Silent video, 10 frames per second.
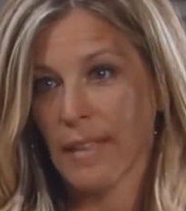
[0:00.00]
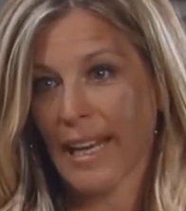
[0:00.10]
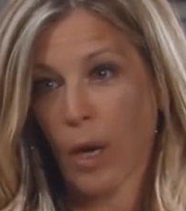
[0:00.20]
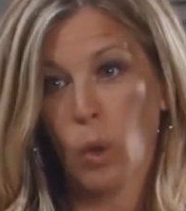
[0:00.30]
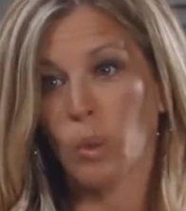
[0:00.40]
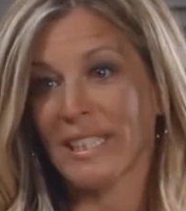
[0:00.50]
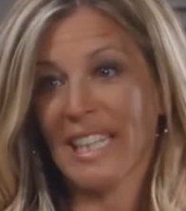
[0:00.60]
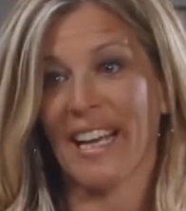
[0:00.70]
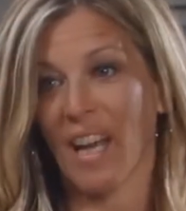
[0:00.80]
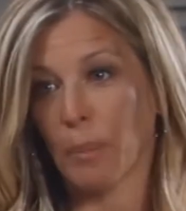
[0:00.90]
And not only did
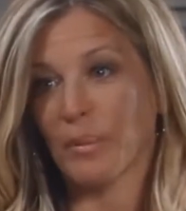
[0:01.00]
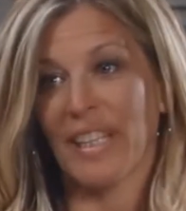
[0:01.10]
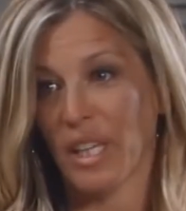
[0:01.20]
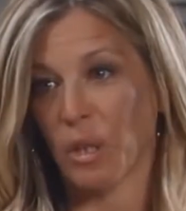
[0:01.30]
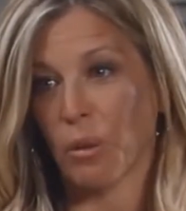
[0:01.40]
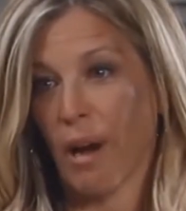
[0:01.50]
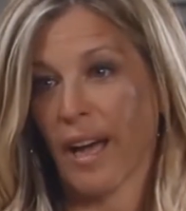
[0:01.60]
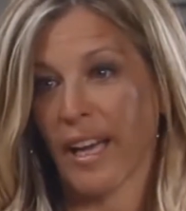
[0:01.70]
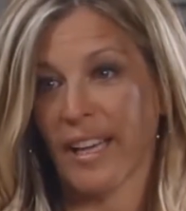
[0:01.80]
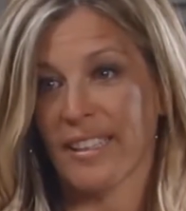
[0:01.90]
I come to like you,
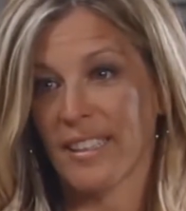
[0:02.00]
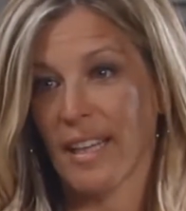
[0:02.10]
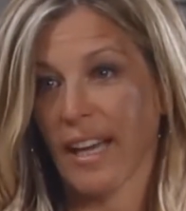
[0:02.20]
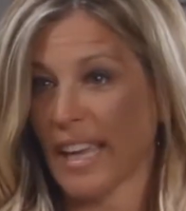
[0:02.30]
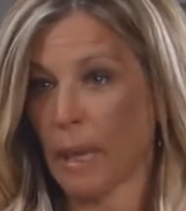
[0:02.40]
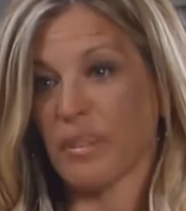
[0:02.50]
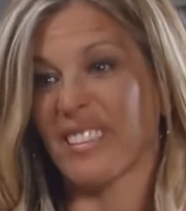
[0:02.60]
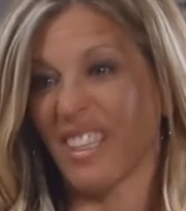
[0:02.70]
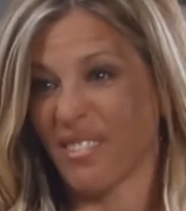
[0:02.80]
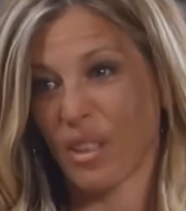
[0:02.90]
I came to love